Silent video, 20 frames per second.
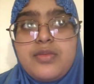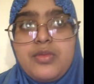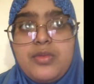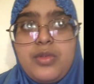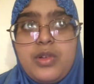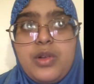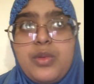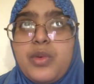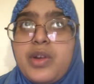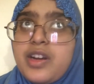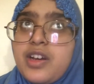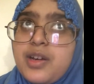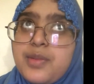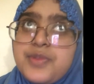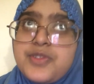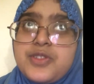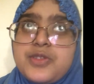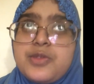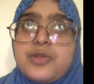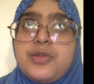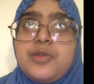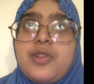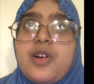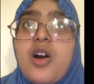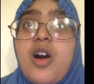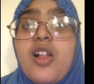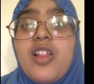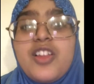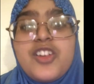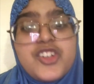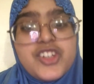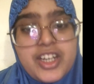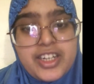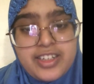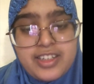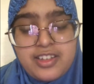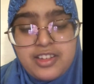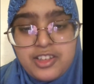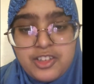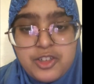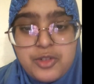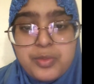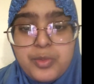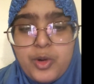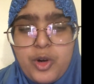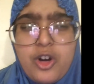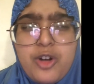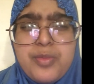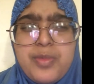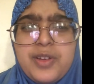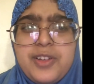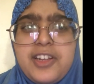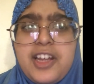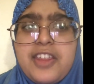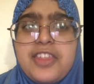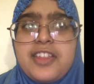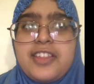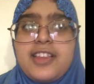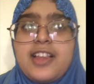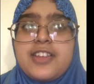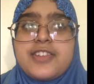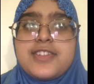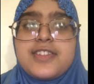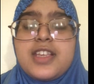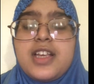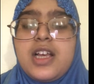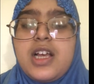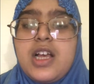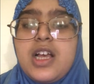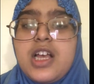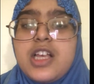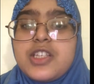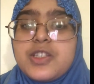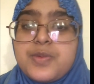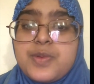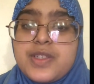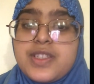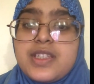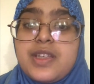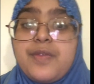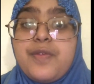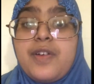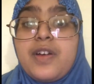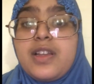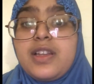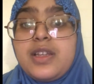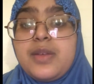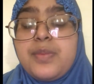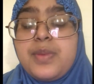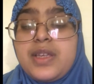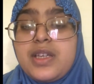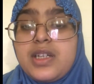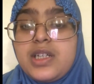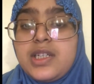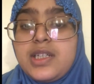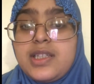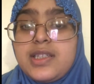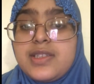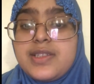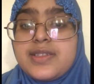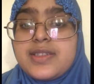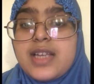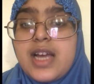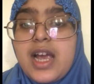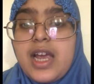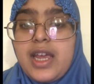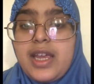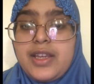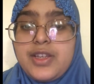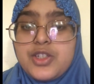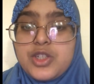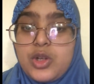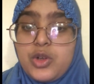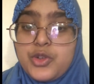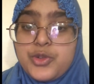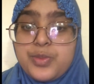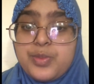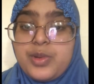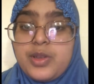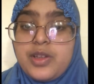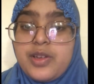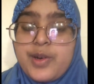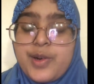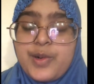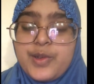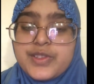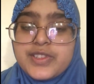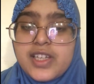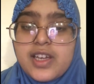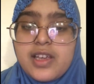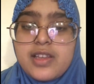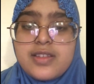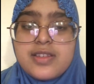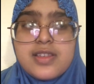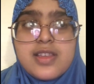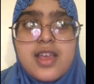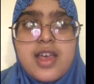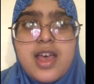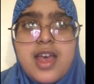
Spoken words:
well, when it comes to college, I did learn more, but I think that's specifically because I chose political science.